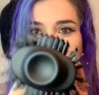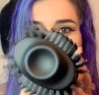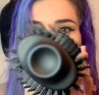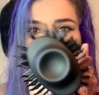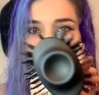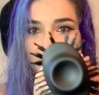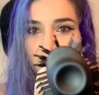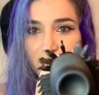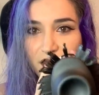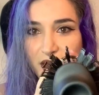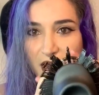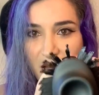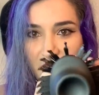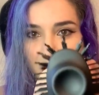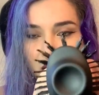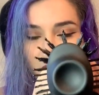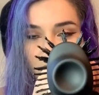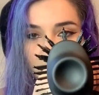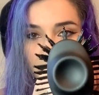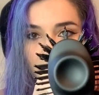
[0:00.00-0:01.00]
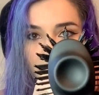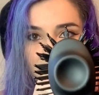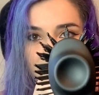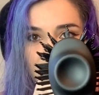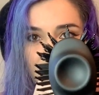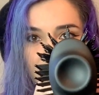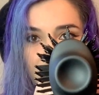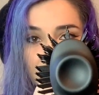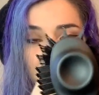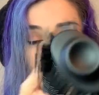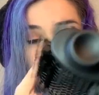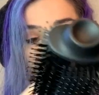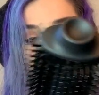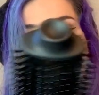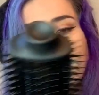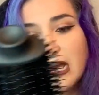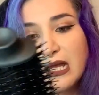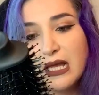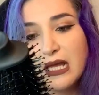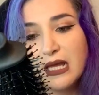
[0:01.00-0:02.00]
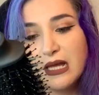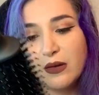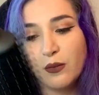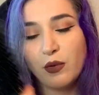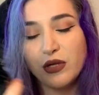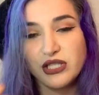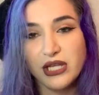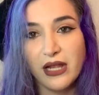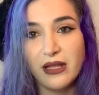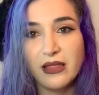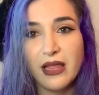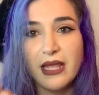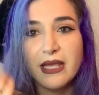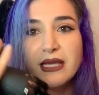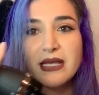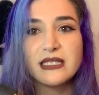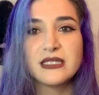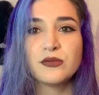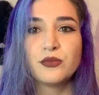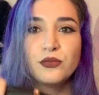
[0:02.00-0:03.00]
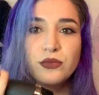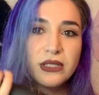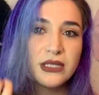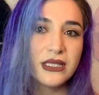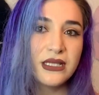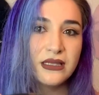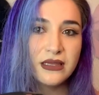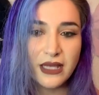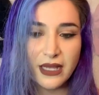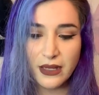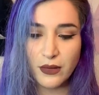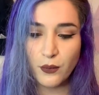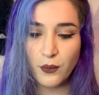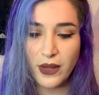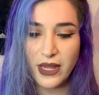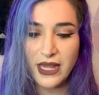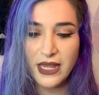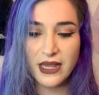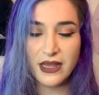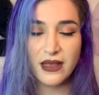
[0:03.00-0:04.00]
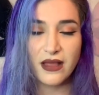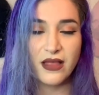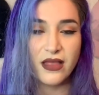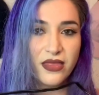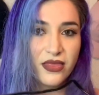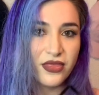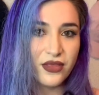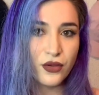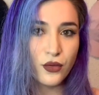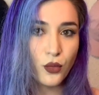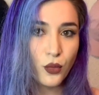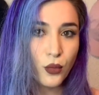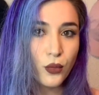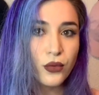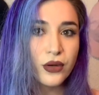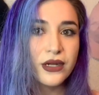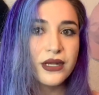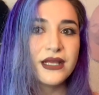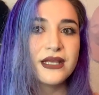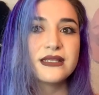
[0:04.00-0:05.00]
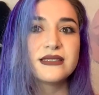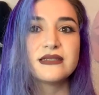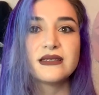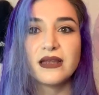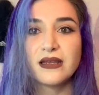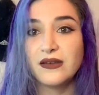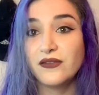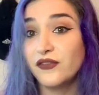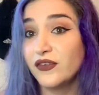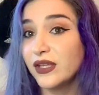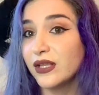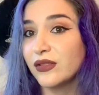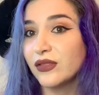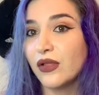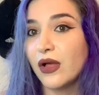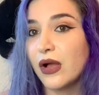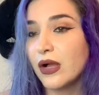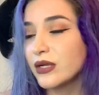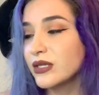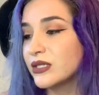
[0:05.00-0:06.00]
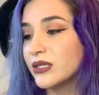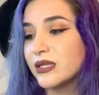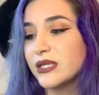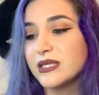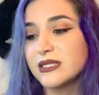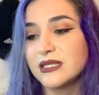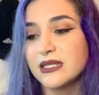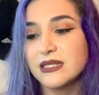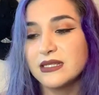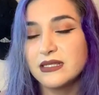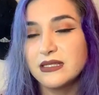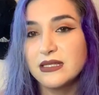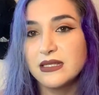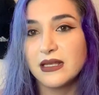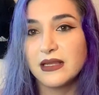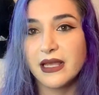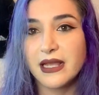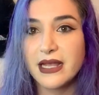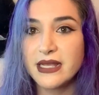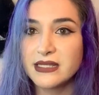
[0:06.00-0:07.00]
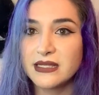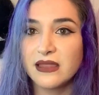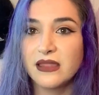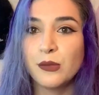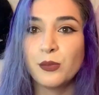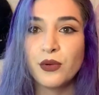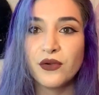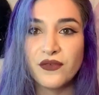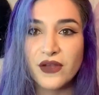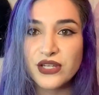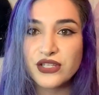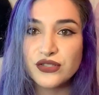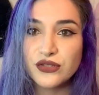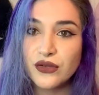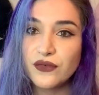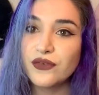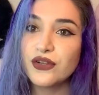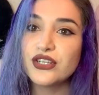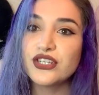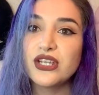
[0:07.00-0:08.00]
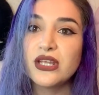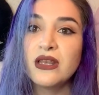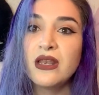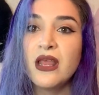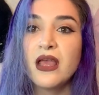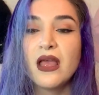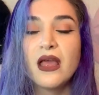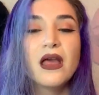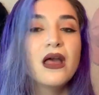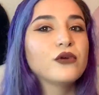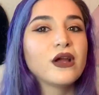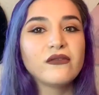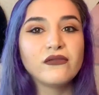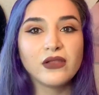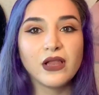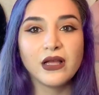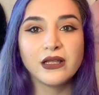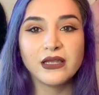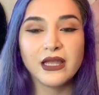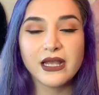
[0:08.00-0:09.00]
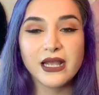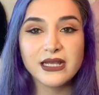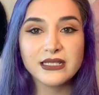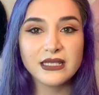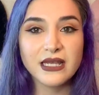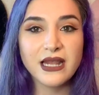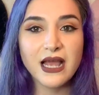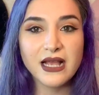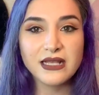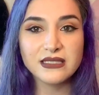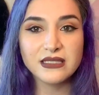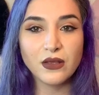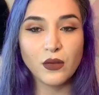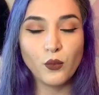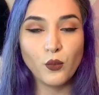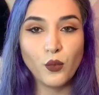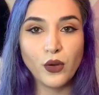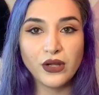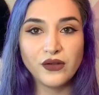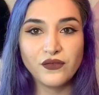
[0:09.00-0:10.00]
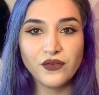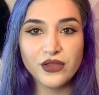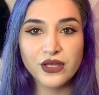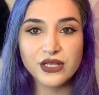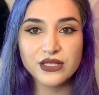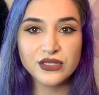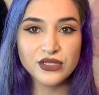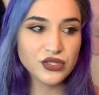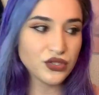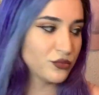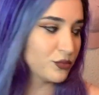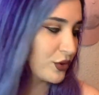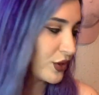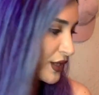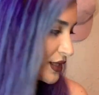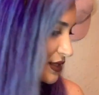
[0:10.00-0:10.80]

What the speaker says: of like flat on both sides, which I like. It's really lightweight. The cord is 9 feet long. So this is, like I said, the professional version. Revlon, like I said, has one for the consumer